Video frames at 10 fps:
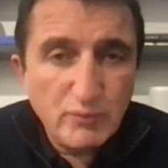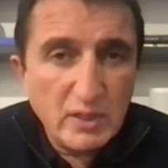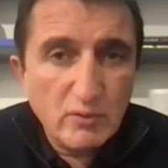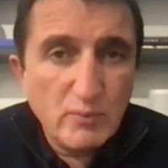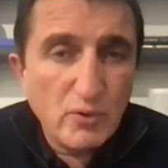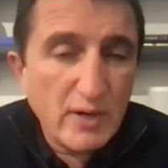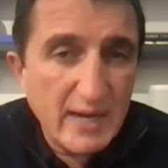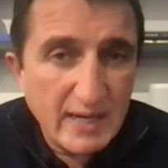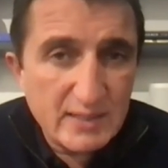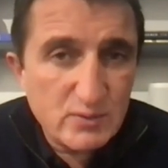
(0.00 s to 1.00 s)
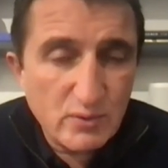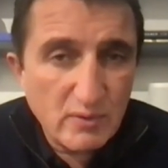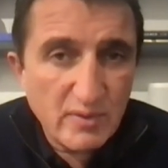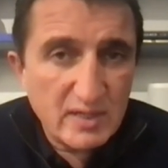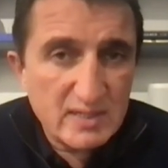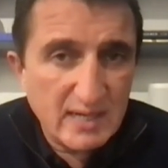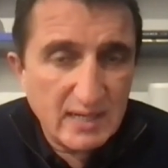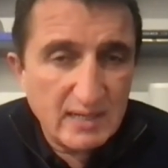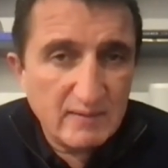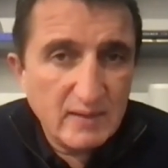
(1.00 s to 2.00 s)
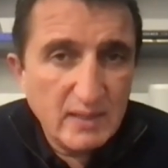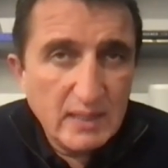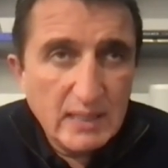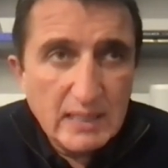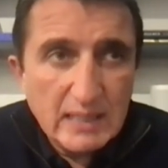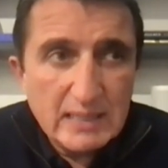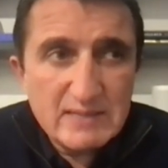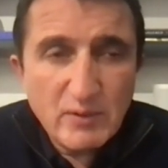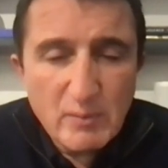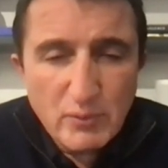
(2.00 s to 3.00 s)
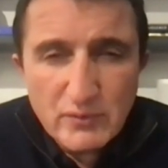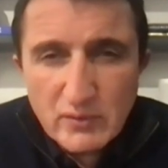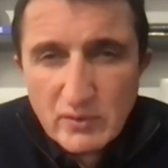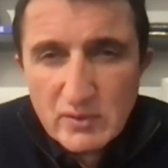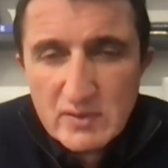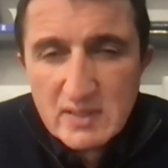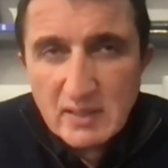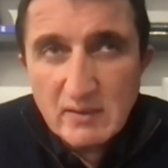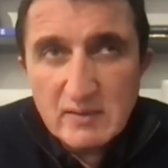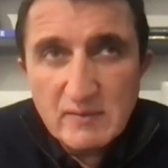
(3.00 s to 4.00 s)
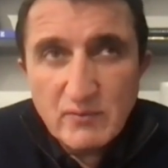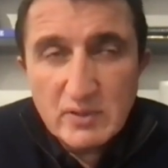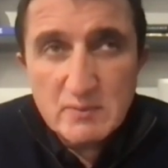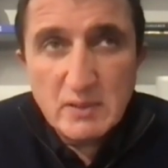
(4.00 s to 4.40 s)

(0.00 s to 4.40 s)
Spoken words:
bring you more ads or things like that. It's very important to understand the difference,